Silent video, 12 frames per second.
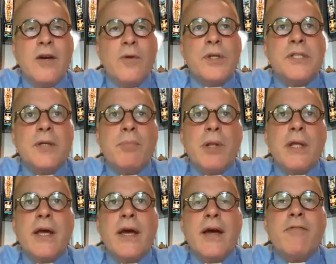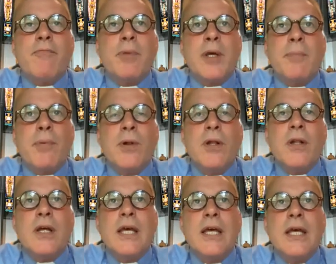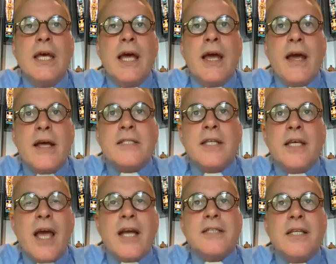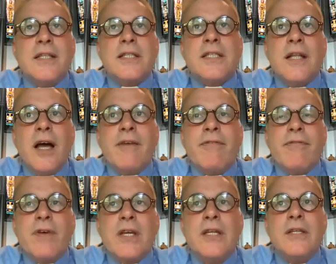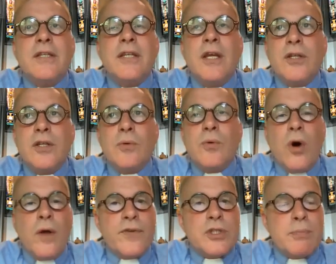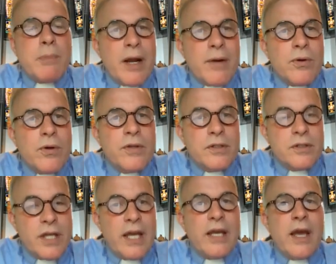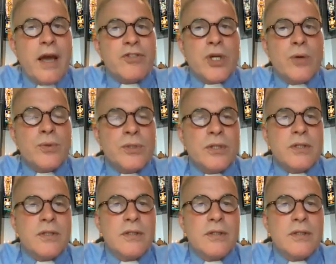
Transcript: We simply have people, as they exit this life, continue on the spiral that they have chosen.